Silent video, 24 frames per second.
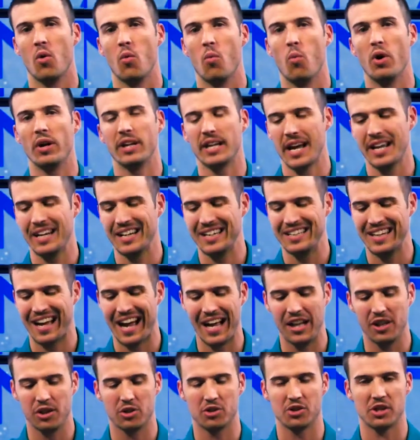What kind of
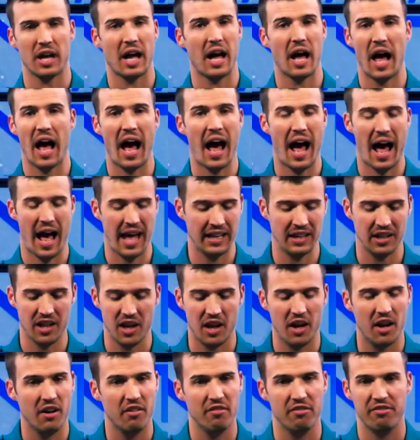dialers? I
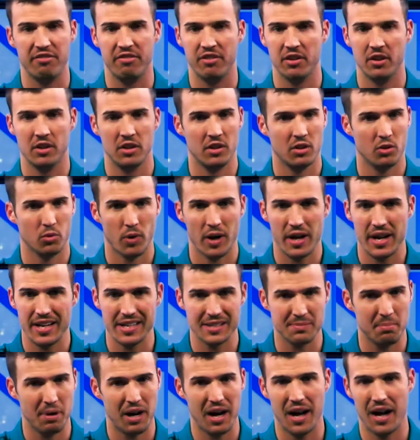love Radius
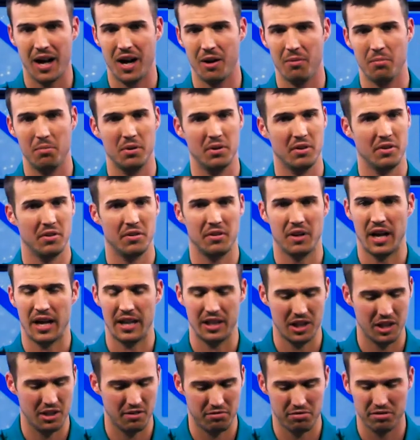Bob. I
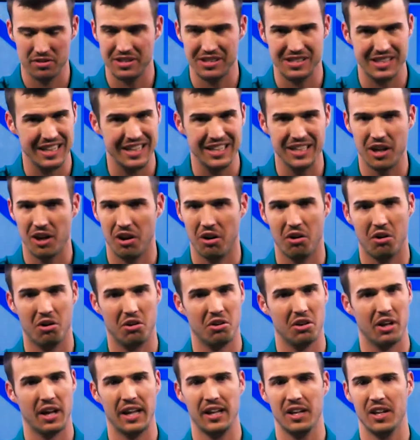love Zen
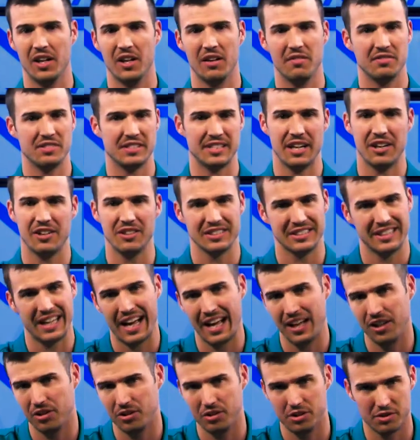Call. I love sales
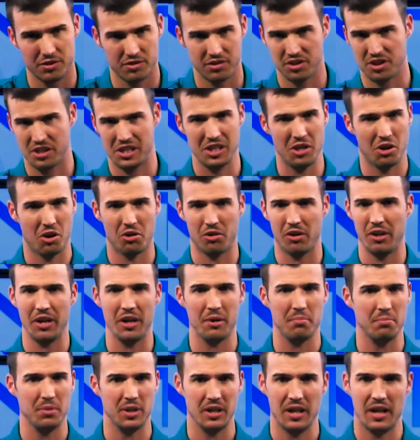dialers.
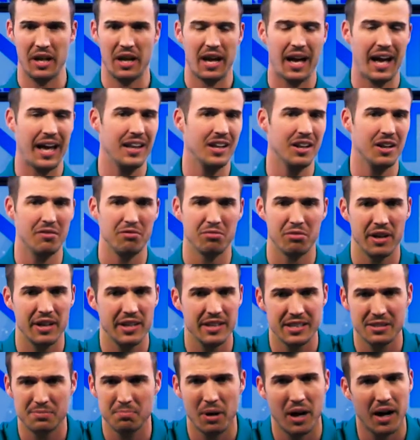CRM. I love
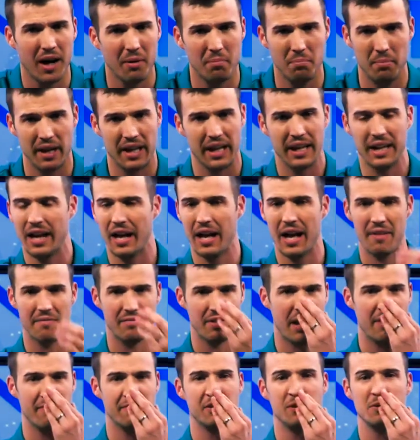Radius Bob, man.
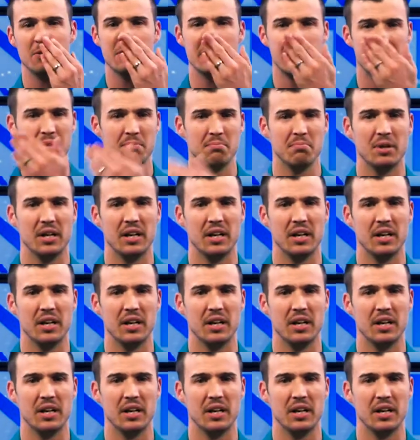I've used them.